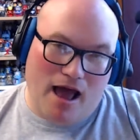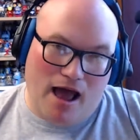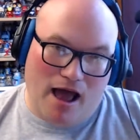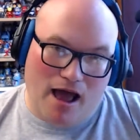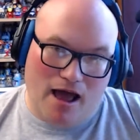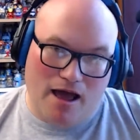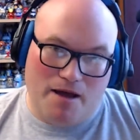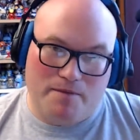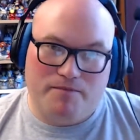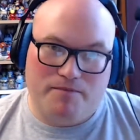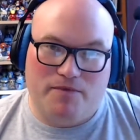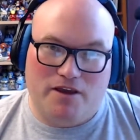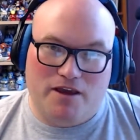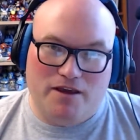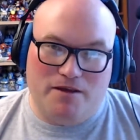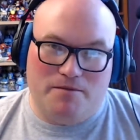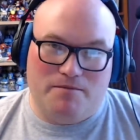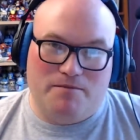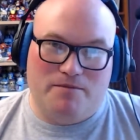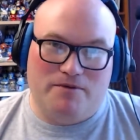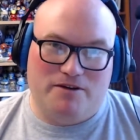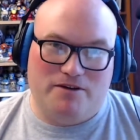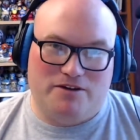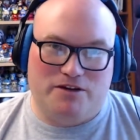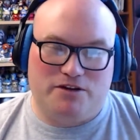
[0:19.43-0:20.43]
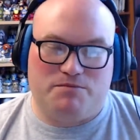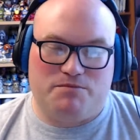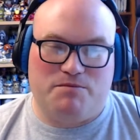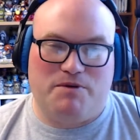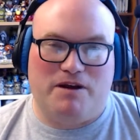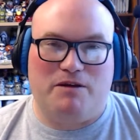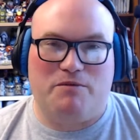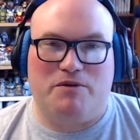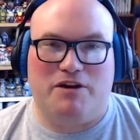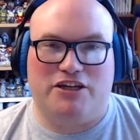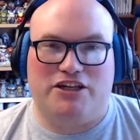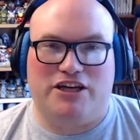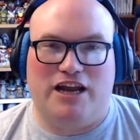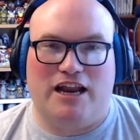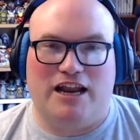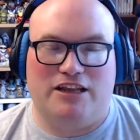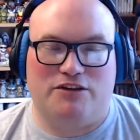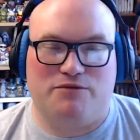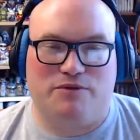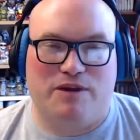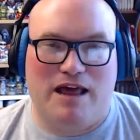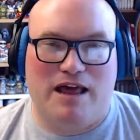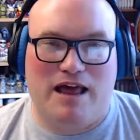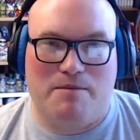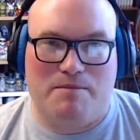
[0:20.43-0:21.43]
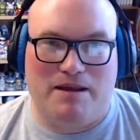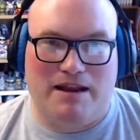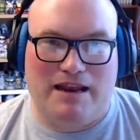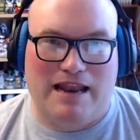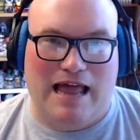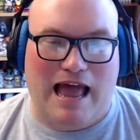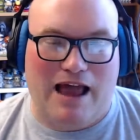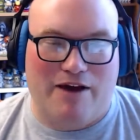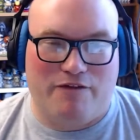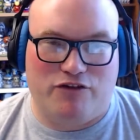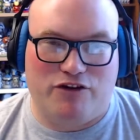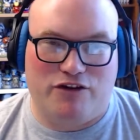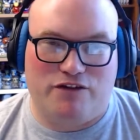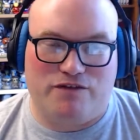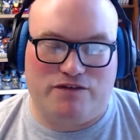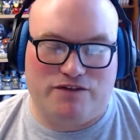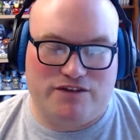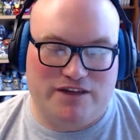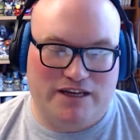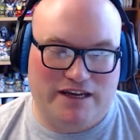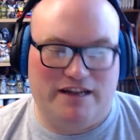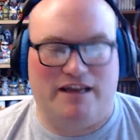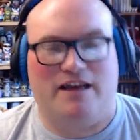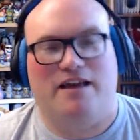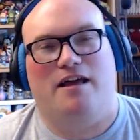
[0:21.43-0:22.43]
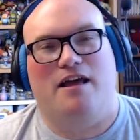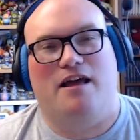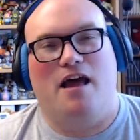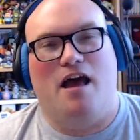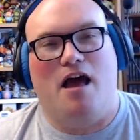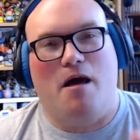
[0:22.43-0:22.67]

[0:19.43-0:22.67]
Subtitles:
You just might want to check this one out a bit after you've seen it.